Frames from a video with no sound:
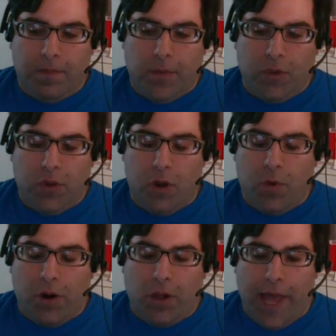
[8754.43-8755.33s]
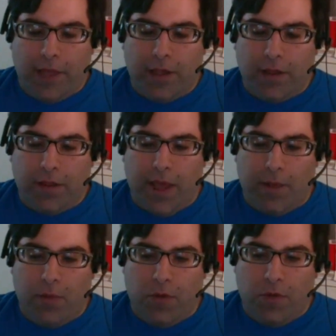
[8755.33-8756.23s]
there's no more classic
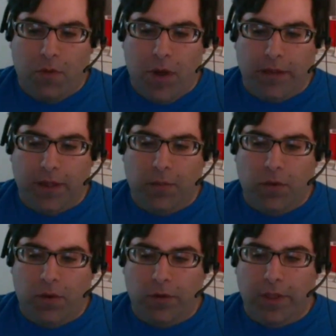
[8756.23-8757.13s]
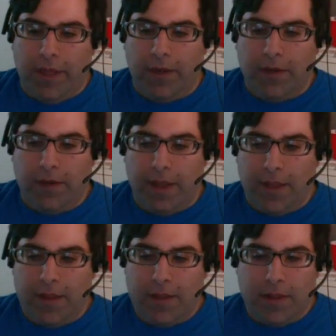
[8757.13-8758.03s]
example of a white liberal than
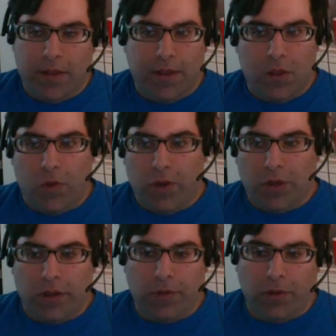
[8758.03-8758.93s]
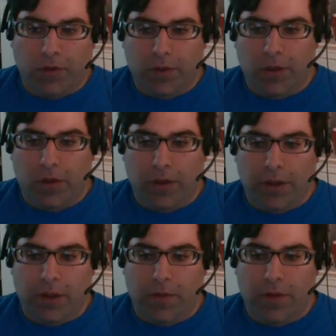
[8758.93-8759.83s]
the Jewish liberal.
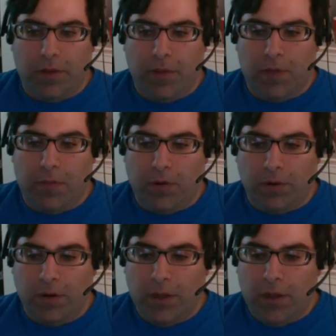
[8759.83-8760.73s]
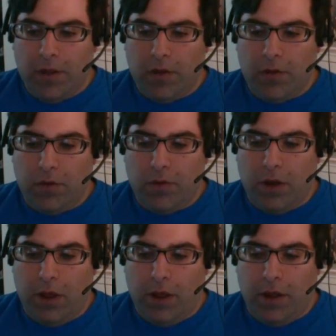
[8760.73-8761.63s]
Like some of these people
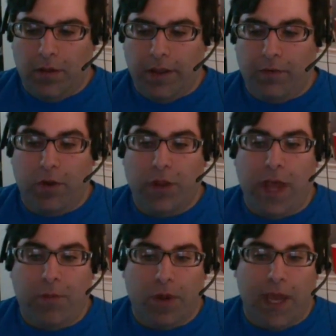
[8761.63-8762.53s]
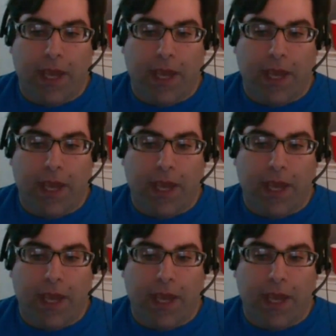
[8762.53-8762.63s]
who like, for example,